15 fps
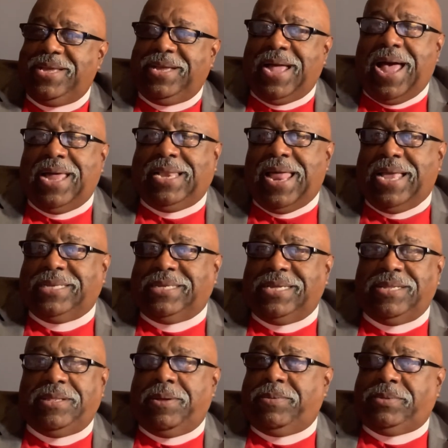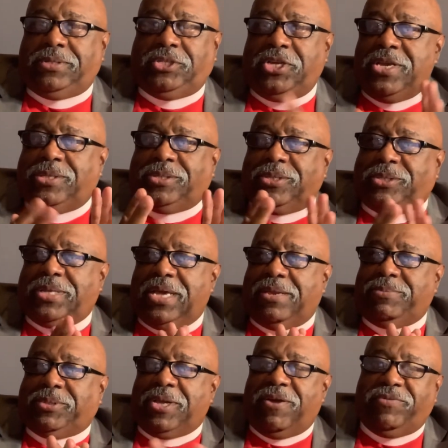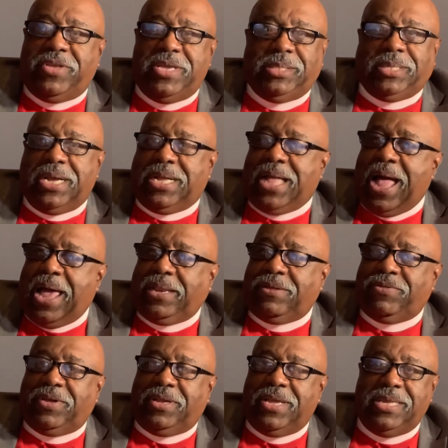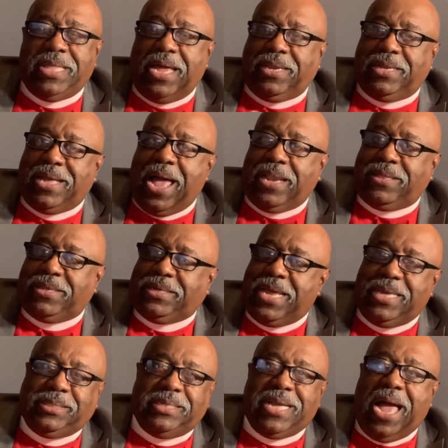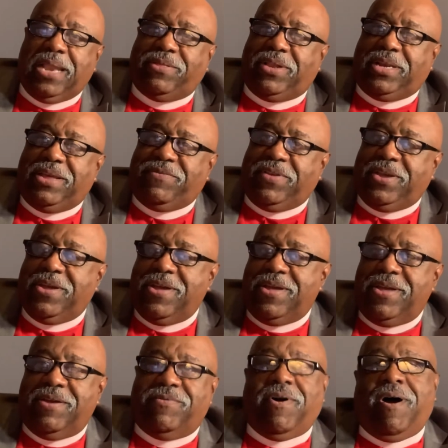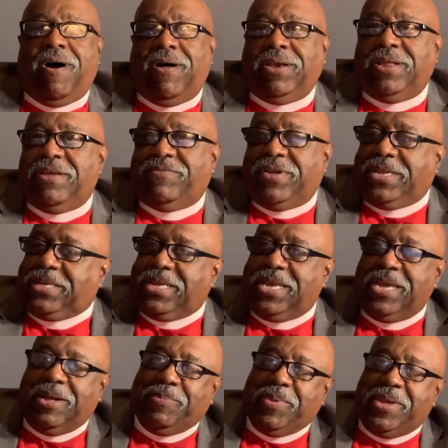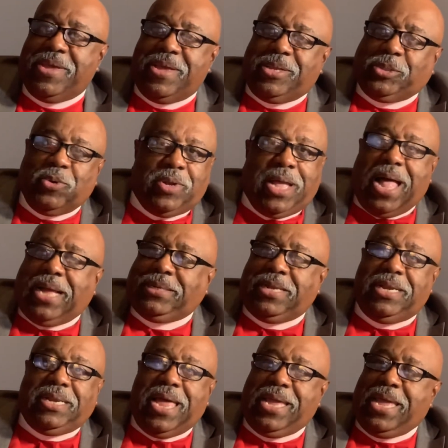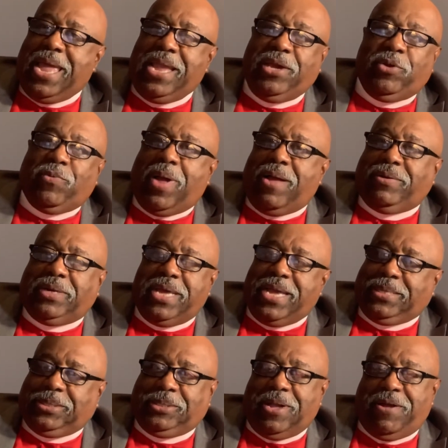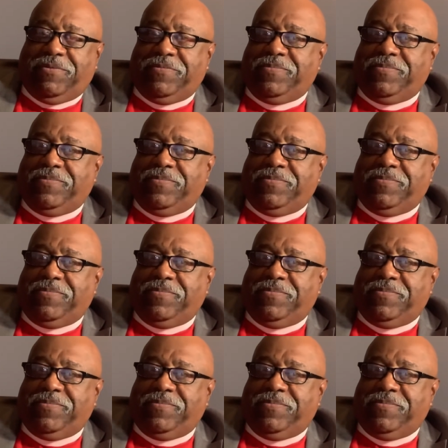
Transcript: God, like Jesus said himself, he's not the God of the dead, he's the God of the living, for all live unto him. So God doesn't like hanging around dead stuff.